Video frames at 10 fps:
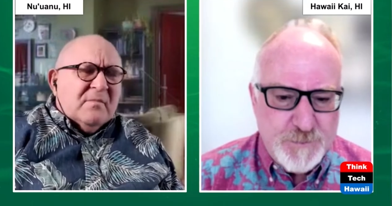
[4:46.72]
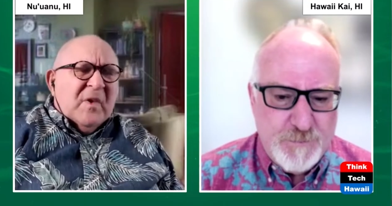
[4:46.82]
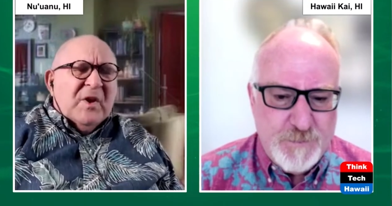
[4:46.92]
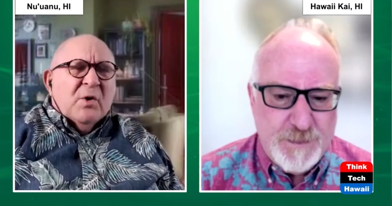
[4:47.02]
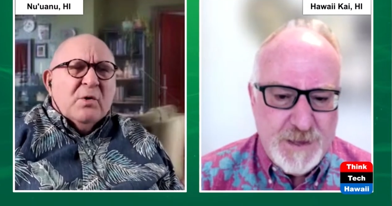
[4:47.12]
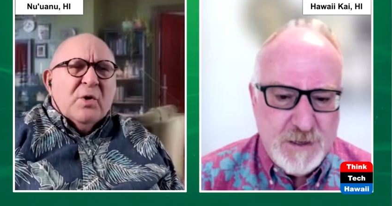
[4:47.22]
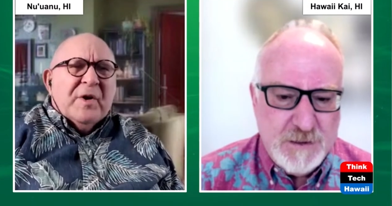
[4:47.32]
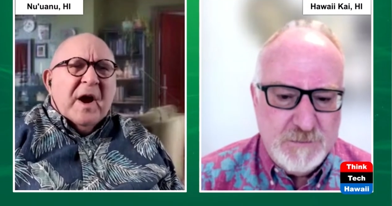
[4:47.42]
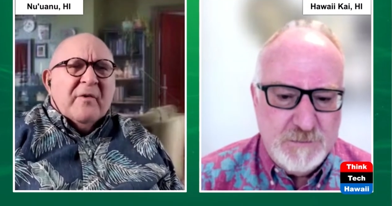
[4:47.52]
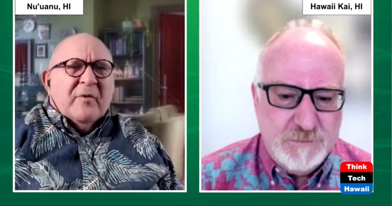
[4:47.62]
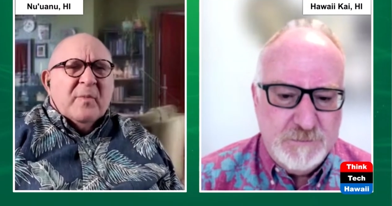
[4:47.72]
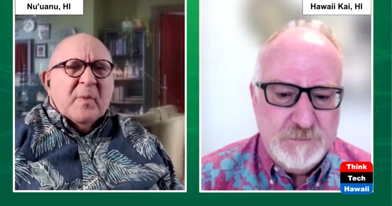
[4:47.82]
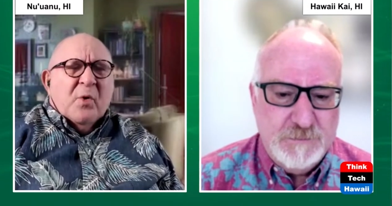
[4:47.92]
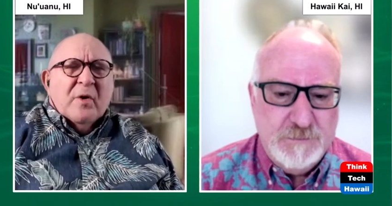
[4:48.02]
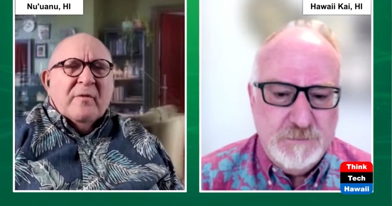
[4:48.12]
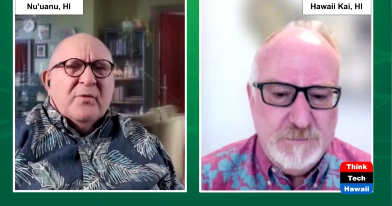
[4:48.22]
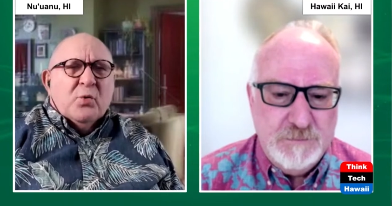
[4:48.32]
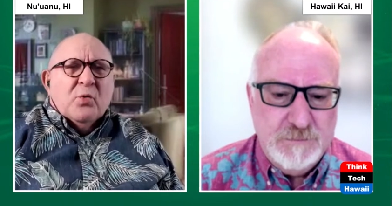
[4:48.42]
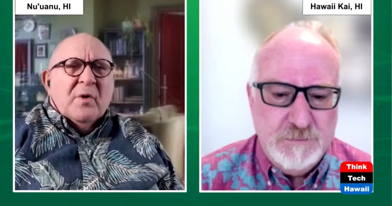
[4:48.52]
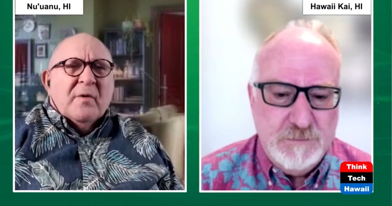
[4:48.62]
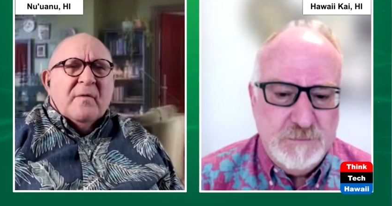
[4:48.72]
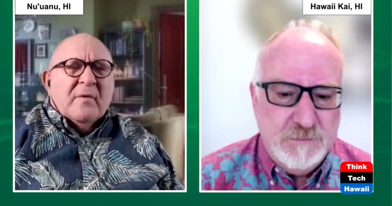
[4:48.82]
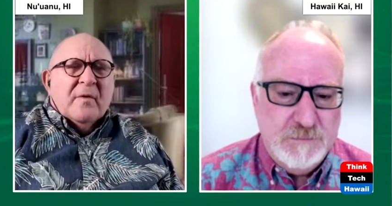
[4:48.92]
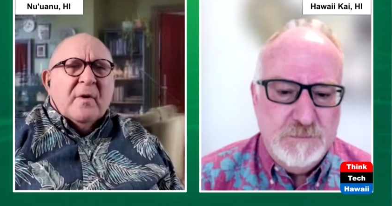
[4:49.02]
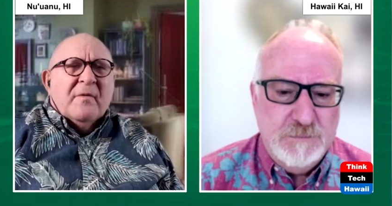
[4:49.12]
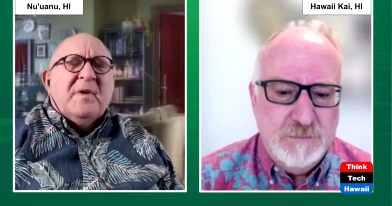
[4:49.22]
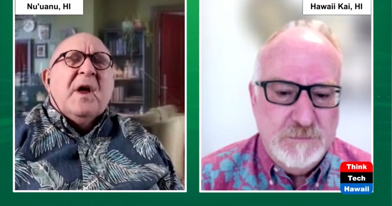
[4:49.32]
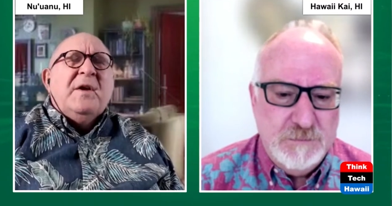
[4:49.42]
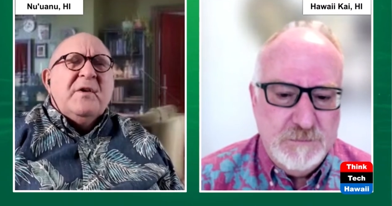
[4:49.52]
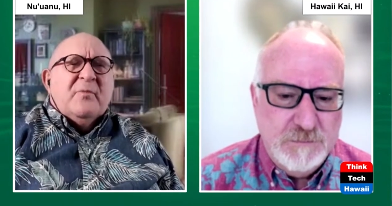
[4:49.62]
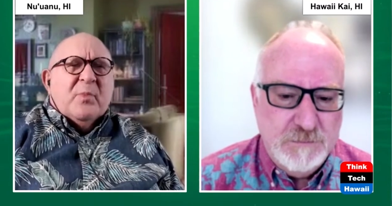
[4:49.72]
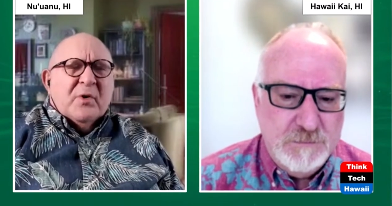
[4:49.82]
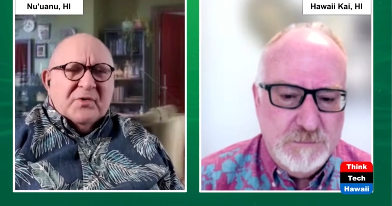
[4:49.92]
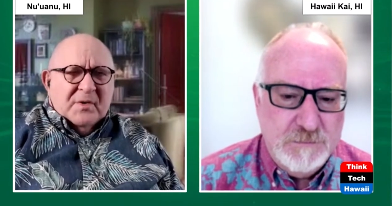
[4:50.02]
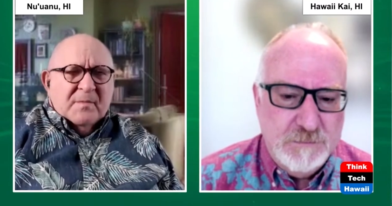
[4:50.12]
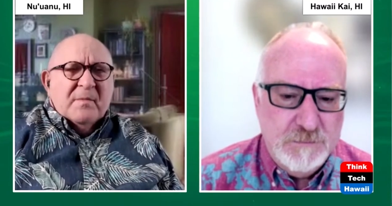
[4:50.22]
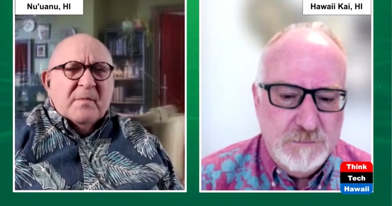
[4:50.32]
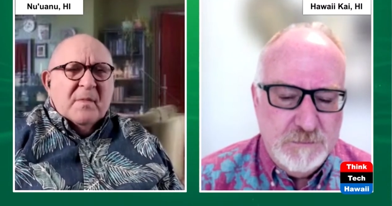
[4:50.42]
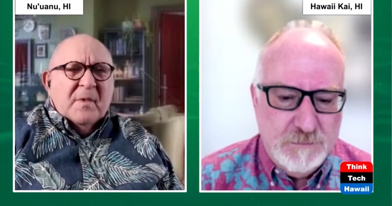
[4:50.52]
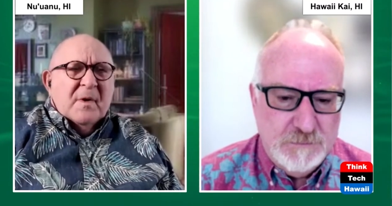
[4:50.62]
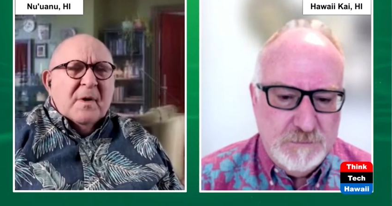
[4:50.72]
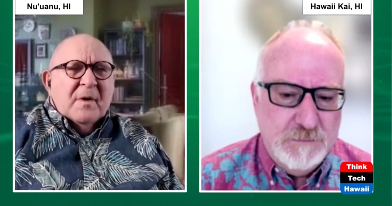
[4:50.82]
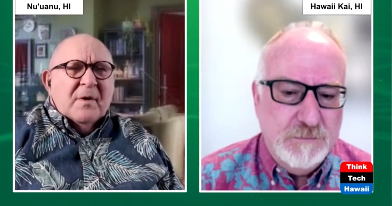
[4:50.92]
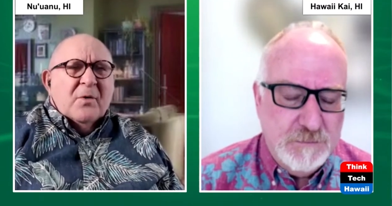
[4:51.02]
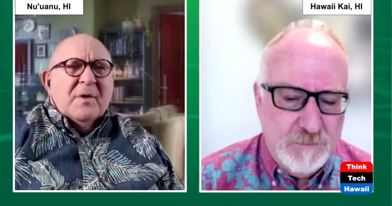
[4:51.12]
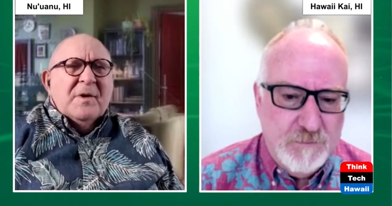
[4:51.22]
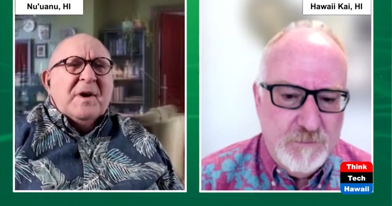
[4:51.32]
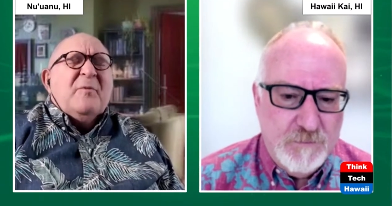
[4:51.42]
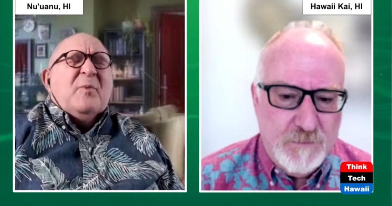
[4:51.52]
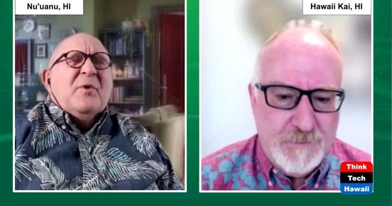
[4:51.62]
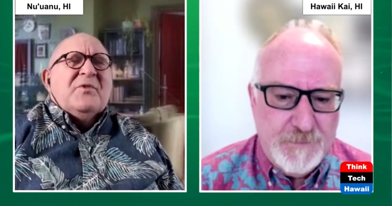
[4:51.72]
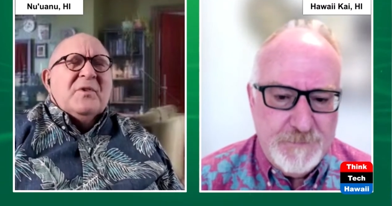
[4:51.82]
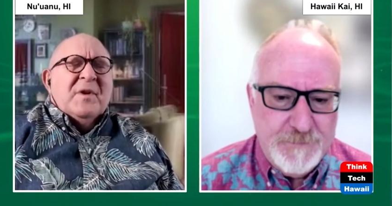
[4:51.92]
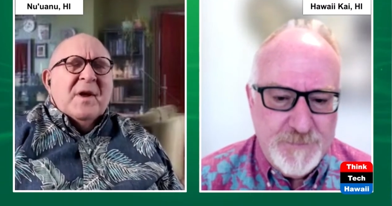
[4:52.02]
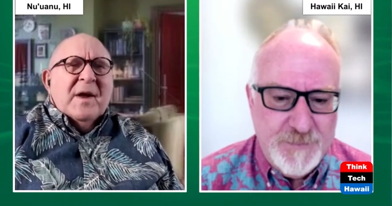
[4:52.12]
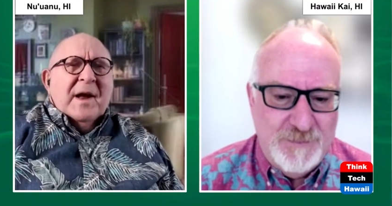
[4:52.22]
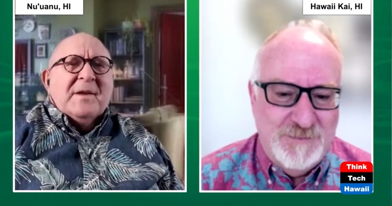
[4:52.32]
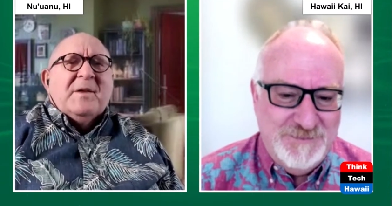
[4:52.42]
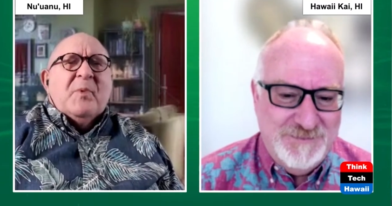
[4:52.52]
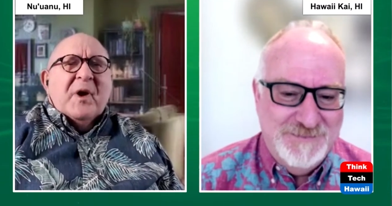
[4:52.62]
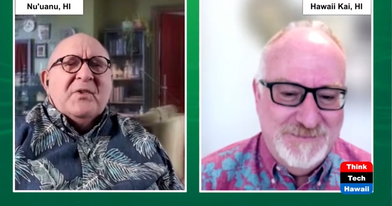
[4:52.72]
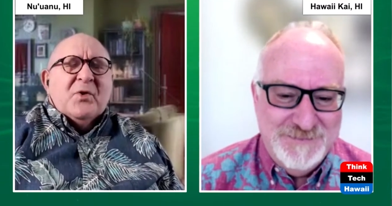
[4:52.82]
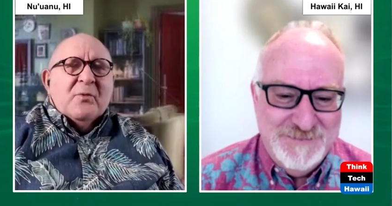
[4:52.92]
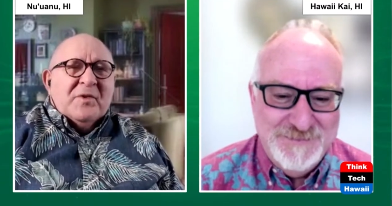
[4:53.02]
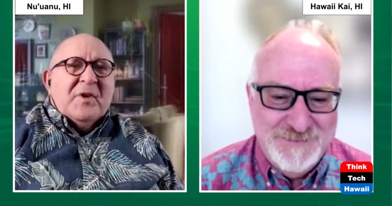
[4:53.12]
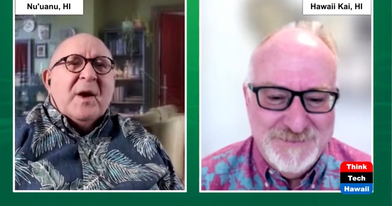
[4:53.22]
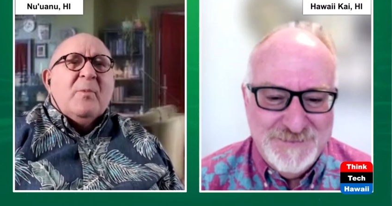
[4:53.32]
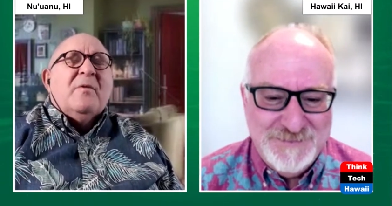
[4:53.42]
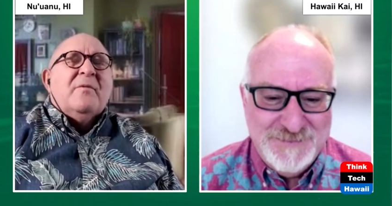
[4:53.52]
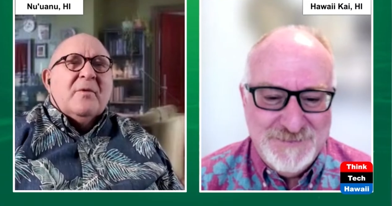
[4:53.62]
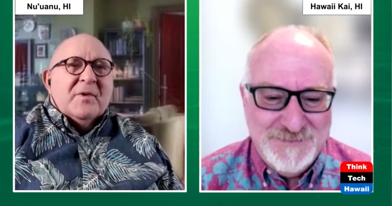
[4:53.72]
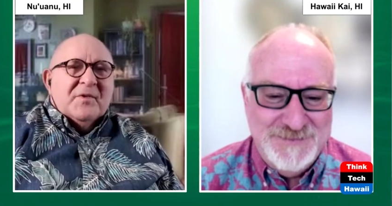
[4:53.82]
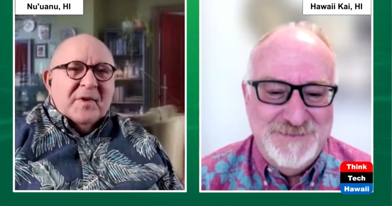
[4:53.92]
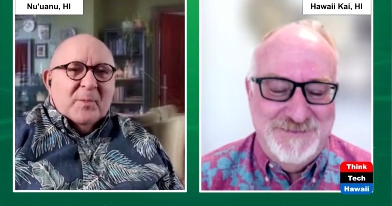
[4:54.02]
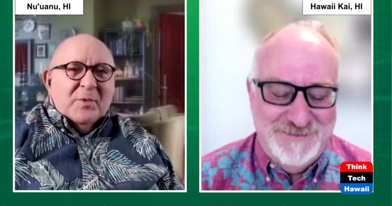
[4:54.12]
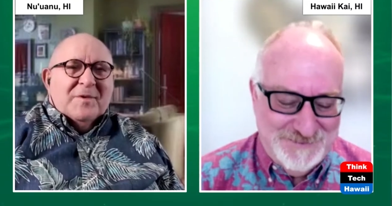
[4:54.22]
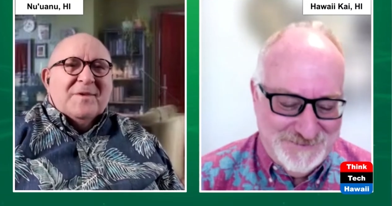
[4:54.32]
Speaker 1: to look at it from the point of view of a naive person. A naive person at the Passover table, for example.